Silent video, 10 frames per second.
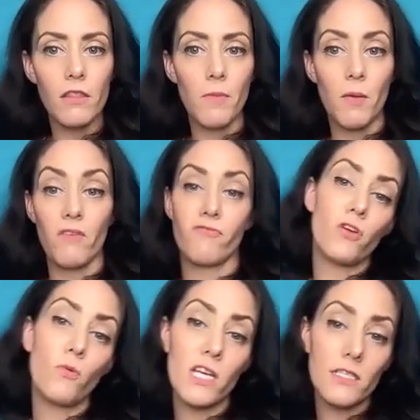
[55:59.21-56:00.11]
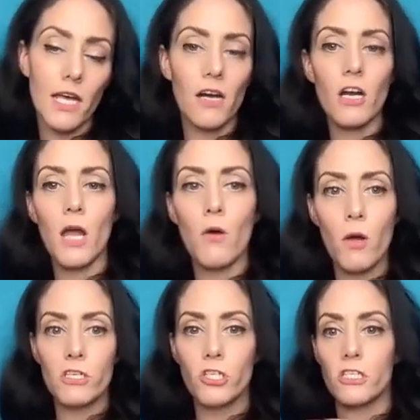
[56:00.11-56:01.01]
Then maybe a few weeks later, it, it
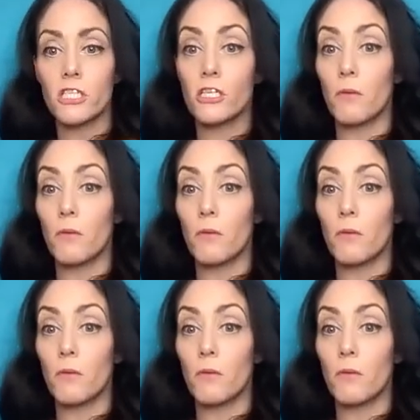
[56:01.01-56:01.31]
was just